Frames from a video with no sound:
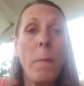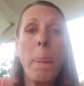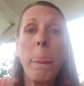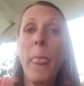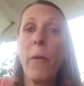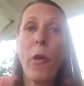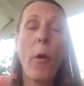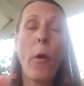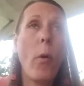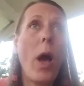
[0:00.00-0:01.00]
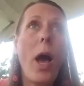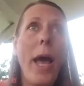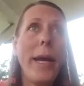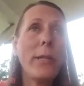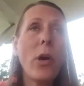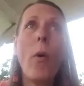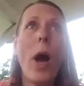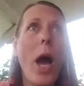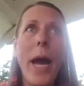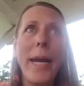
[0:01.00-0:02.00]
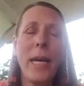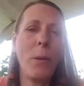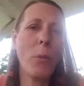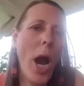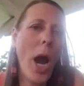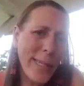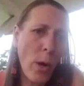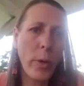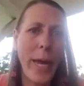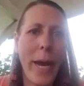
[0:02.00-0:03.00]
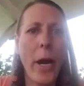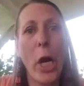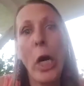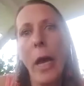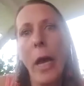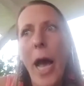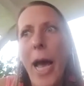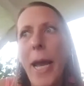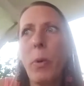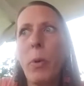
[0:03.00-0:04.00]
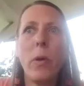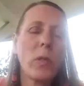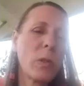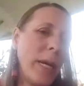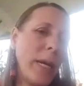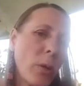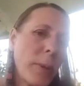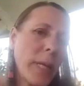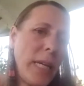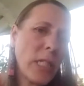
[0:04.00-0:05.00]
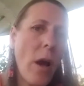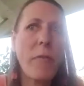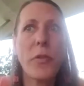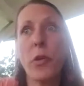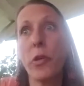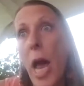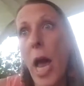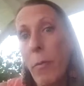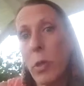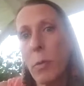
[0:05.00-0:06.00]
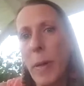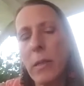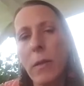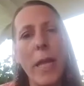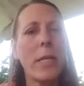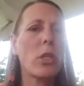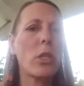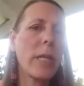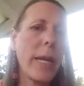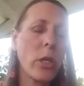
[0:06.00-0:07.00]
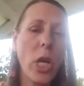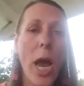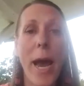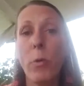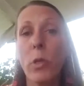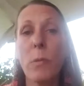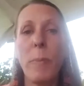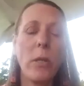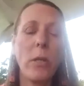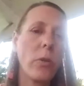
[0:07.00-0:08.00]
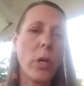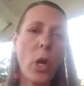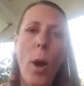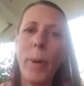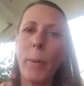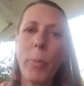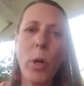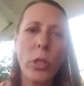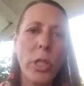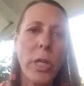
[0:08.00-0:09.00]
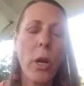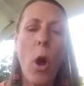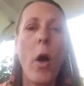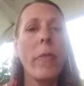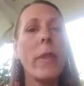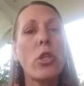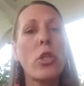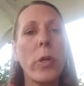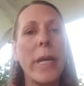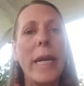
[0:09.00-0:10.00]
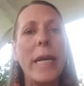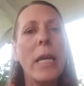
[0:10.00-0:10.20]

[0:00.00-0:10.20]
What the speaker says: So I don't hide anymore. I don't care. I will speak to police officers. I will speak to legislators. I will speak to the common person on the street,